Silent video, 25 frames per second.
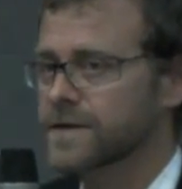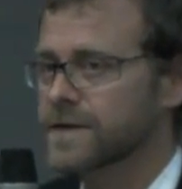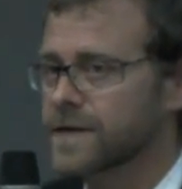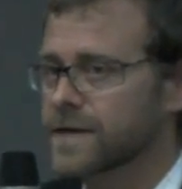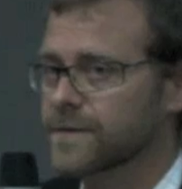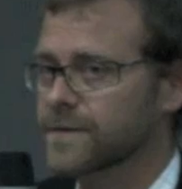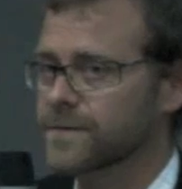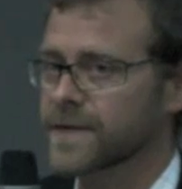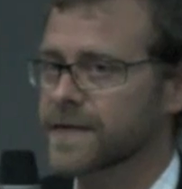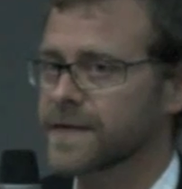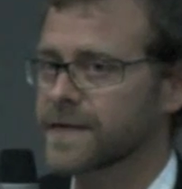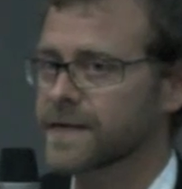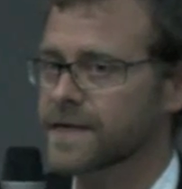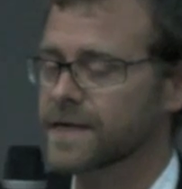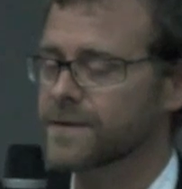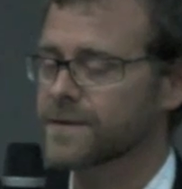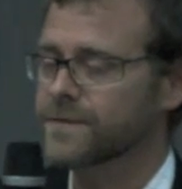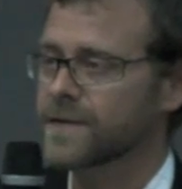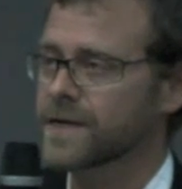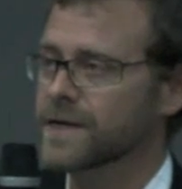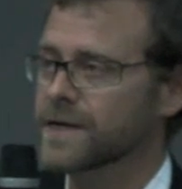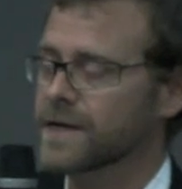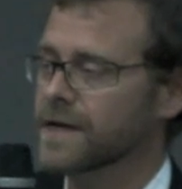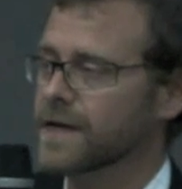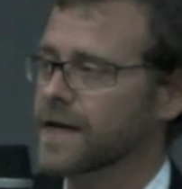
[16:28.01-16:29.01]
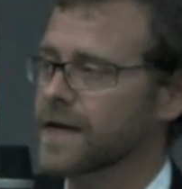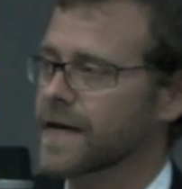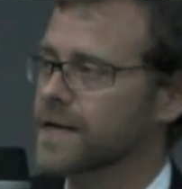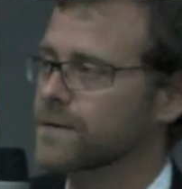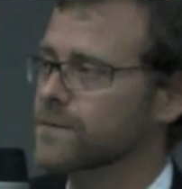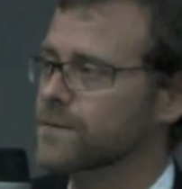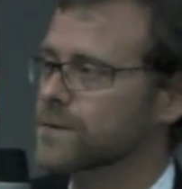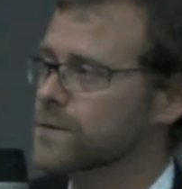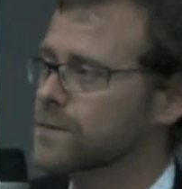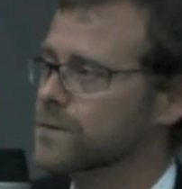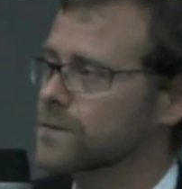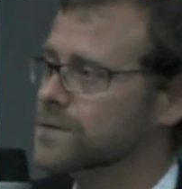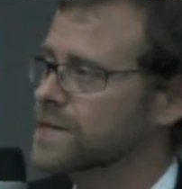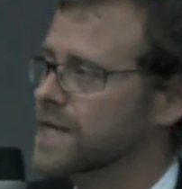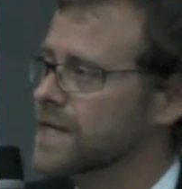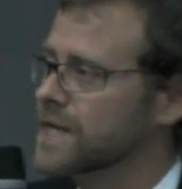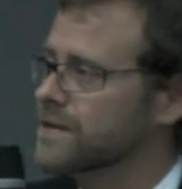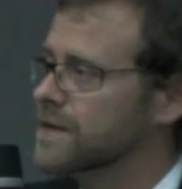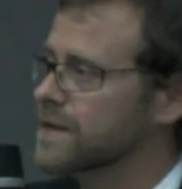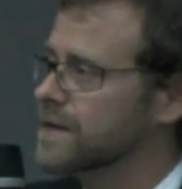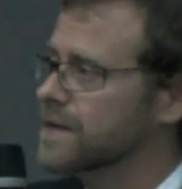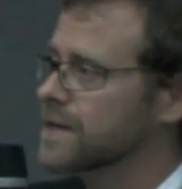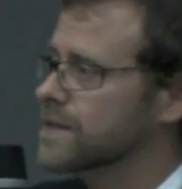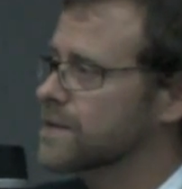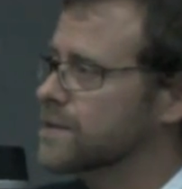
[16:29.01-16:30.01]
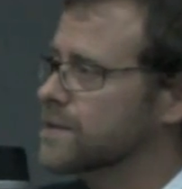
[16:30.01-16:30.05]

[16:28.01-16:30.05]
um, income and would also have a,